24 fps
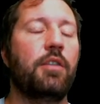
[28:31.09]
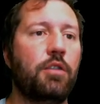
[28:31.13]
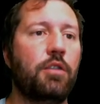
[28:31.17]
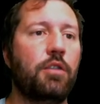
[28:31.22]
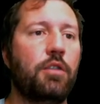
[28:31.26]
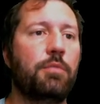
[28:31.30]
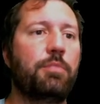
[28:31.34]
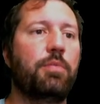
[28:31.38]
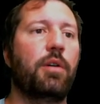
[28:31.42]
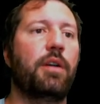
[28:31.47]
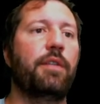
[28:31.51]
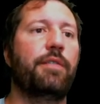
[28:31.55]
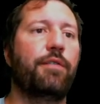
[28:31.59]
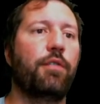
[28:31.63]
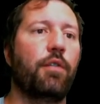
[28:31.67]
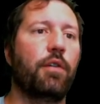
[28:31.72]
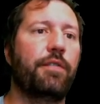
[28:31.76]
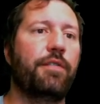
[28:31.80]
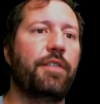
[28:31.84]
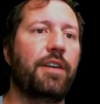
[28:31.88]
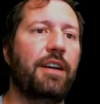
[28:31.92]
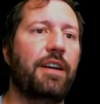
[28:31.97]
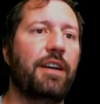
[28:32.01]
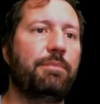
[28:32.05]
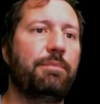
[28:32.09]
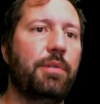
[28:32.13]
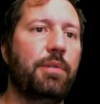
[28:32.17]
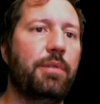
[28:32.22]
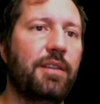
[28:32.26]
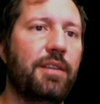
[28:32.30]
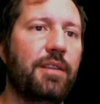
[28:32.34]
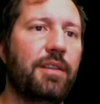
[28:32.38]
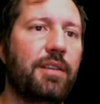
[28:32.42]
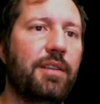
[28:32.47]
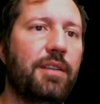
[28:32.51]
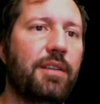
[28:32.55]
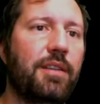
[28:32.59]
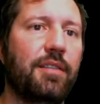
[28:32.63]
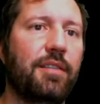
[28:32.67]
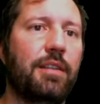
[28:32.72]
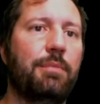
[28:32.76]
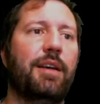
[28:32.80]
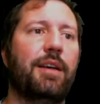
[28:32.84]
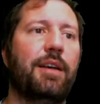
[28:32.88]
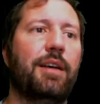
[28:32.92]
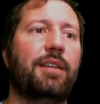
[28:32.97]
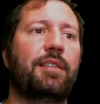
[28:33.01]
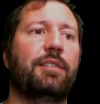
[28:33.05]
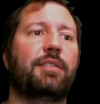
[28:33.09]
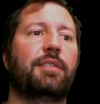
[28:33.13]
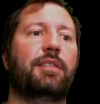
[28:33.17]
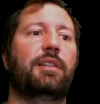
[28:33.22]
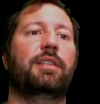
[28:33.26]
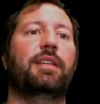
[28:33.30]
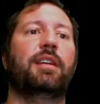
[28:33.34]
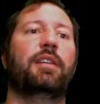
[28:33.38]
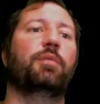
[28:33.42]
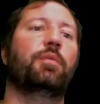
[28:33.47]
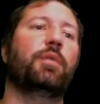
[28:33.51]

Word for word: 2.45 billion sales in the past 30 days.